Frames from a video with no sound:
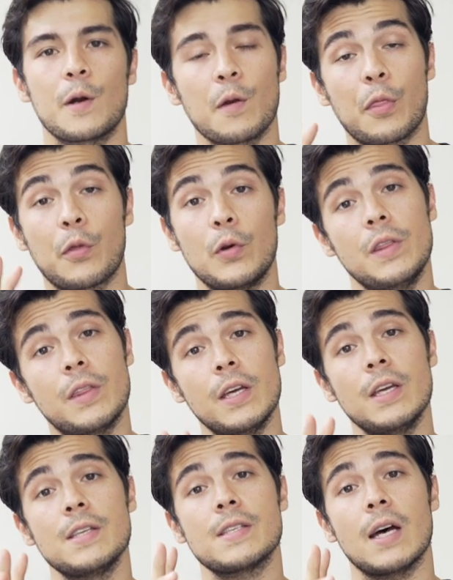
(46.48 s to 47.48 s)
There are three
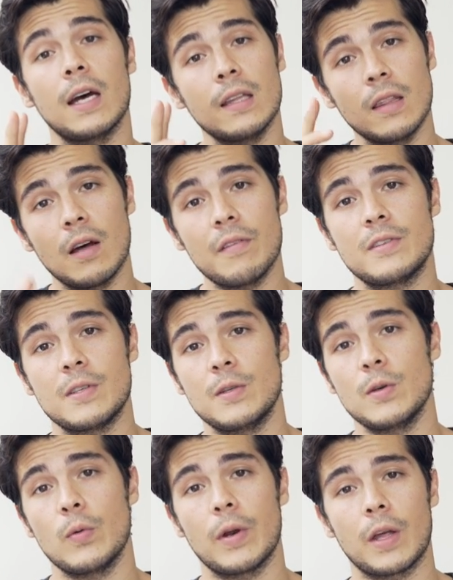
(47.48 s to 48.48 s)
things I love to
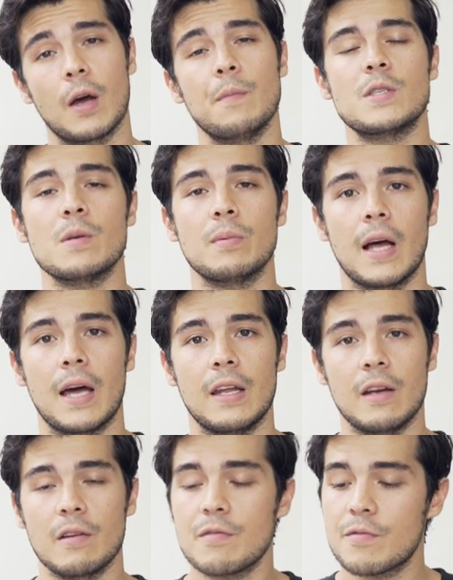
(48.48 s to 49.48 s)
do when it comes to
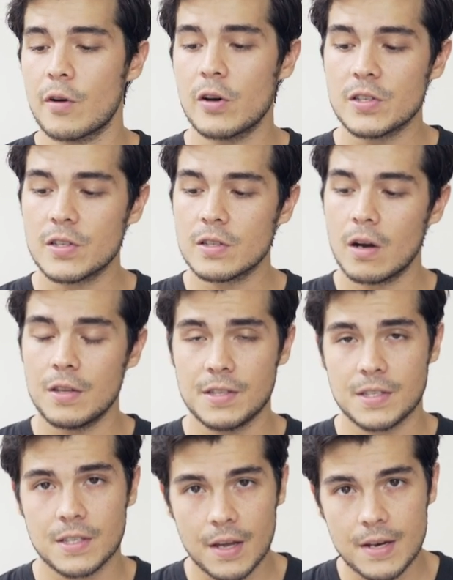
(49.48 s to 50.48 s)
planning. First, on
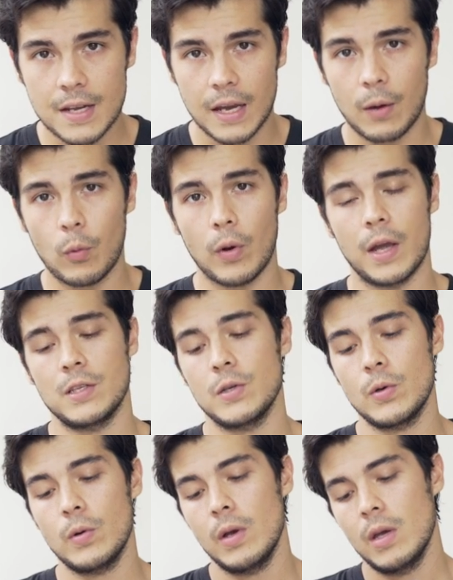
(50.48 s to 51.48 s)
Sunday, what I
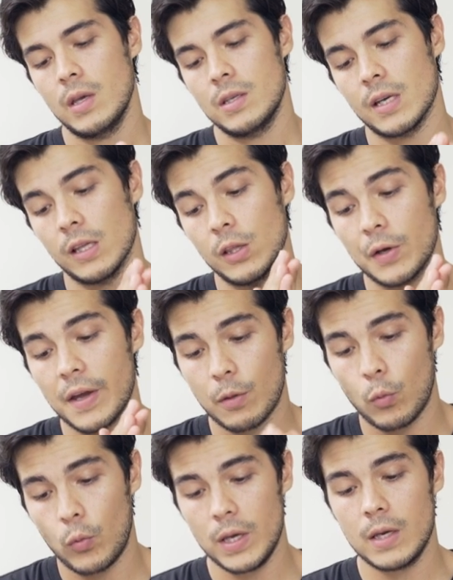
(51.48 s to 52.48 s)
do is I look at
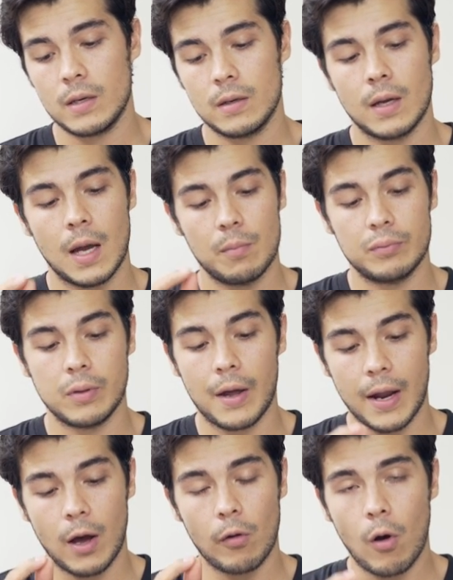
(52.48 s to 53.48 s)
the week, I
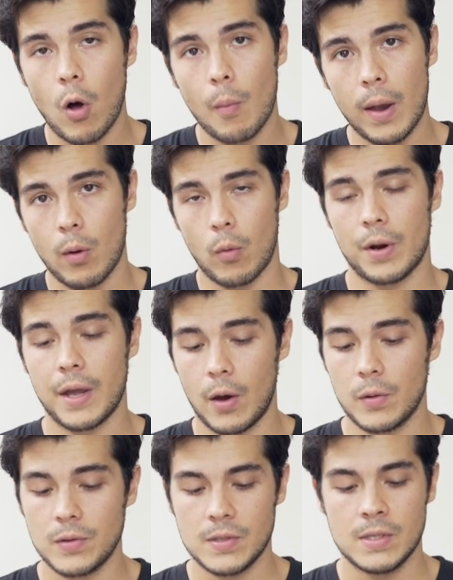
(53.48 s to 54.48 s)
plot out all my
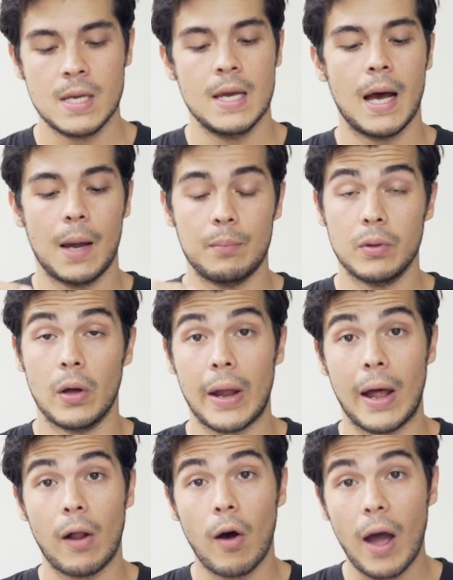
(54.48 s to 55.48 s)
workouts, I plot
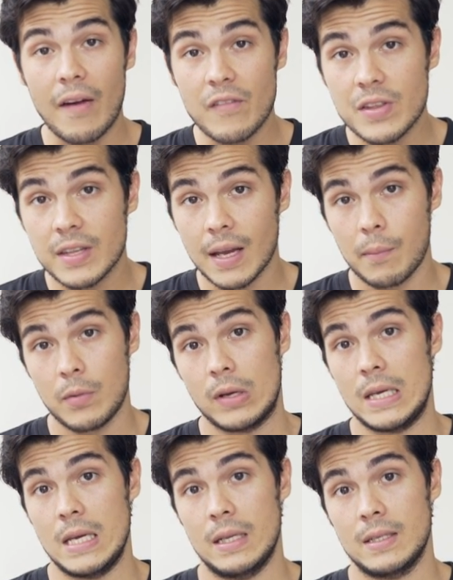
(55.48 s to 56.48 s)
out everything I'm gonna
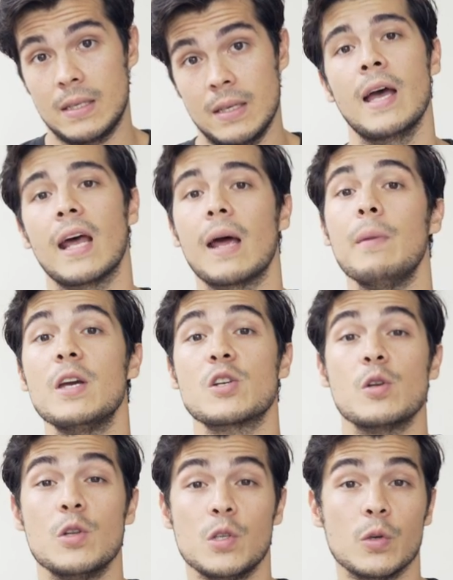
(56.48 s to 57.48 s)
eat and I make
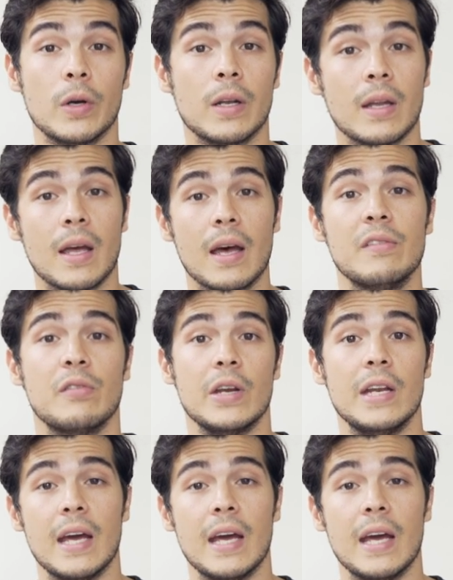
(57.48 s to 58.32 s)
sure to do it every